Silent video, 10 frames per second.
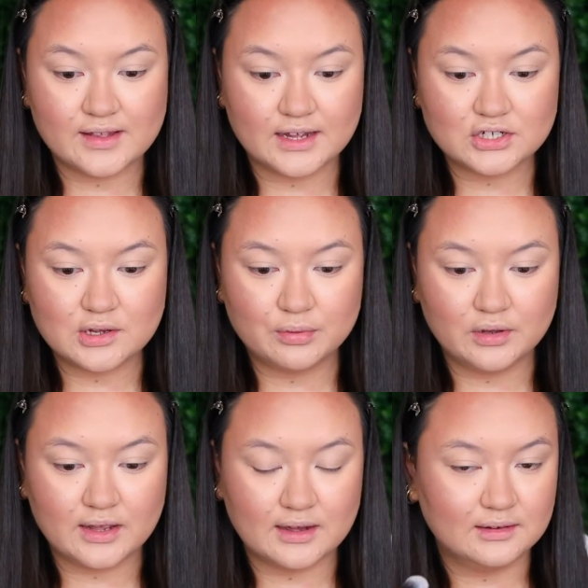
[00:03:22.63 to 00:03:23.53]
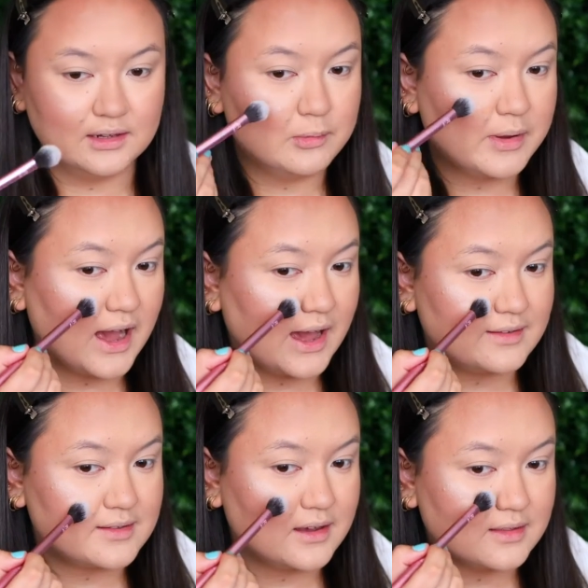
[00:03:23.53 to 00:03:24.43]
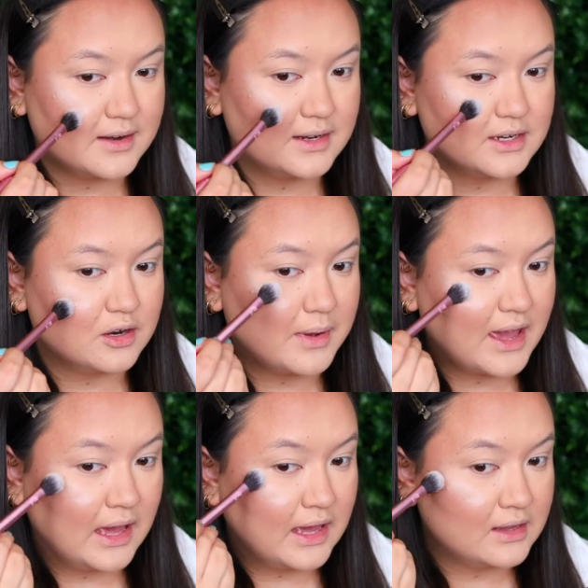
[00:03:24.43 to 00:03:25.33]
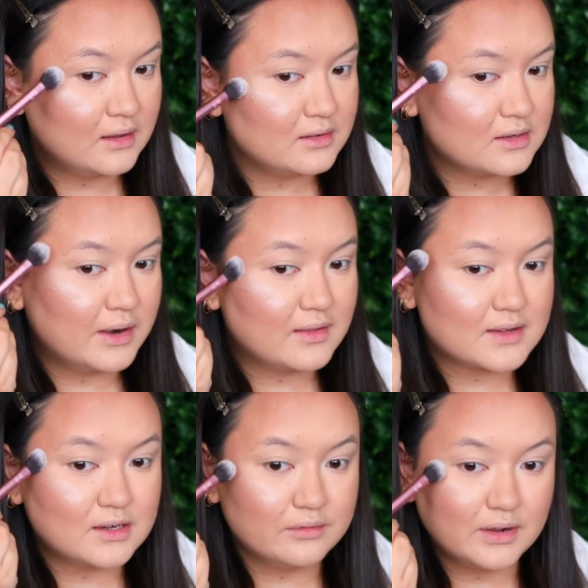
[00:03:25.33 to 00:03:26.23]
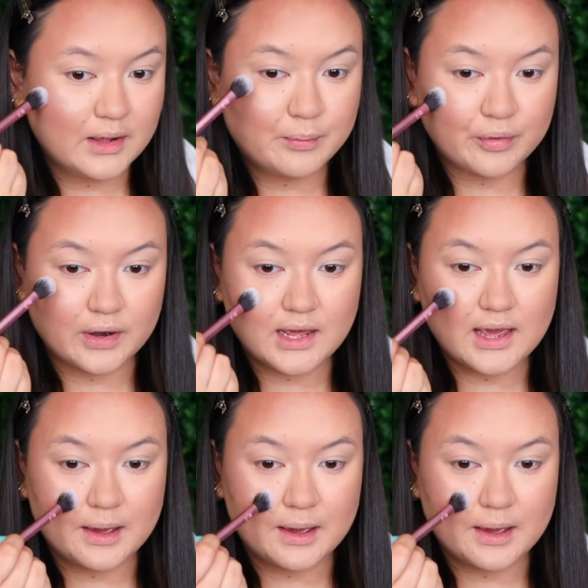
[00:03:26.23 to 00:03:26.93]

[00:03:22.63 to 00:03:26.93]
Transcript: it's actually pulling a little bit icier than it did on my hand, but it's still really pretty.